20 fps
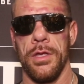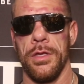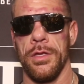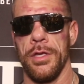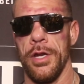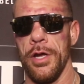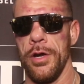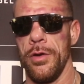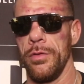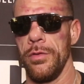
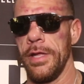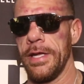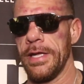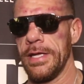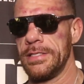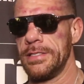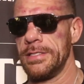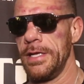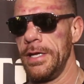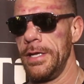You know, like
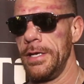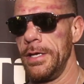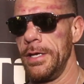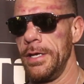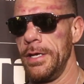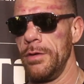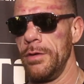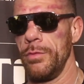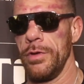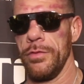I said,
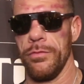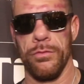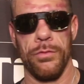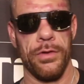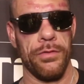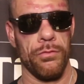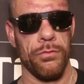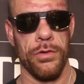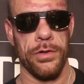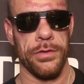
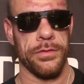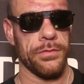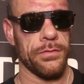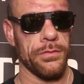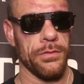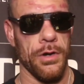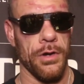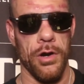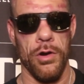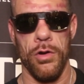we've
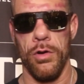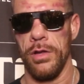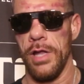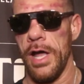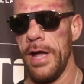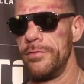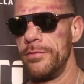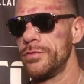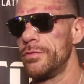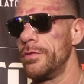worked our whole
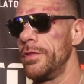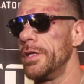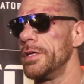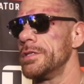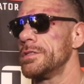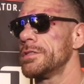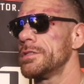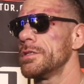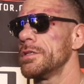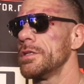lives for
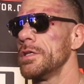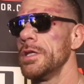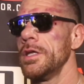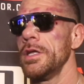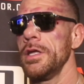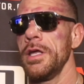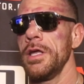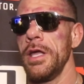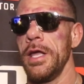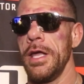this,
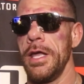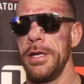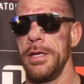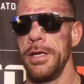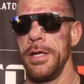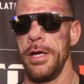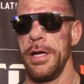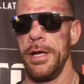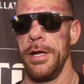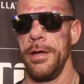
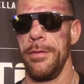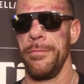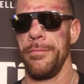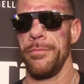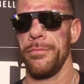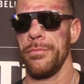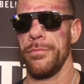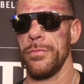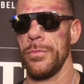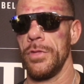and
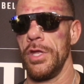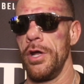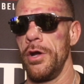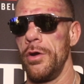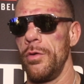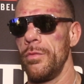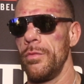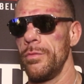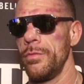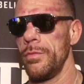you
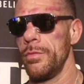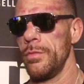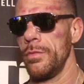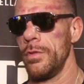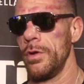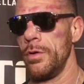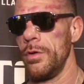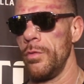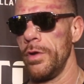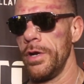know,
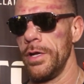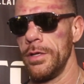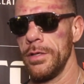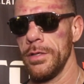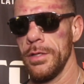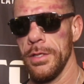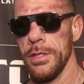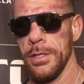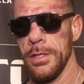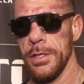so I want to
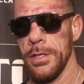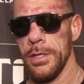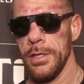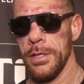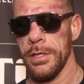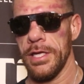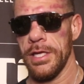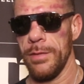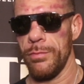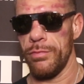
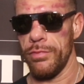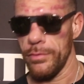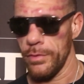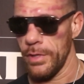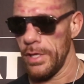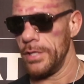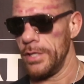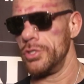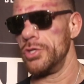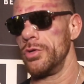keep
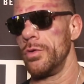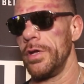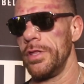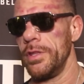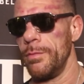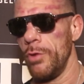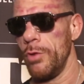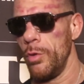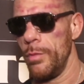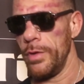enjoying
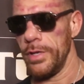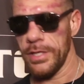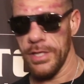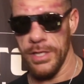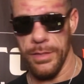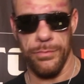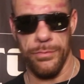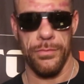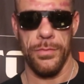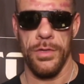the moment,
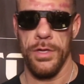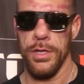keep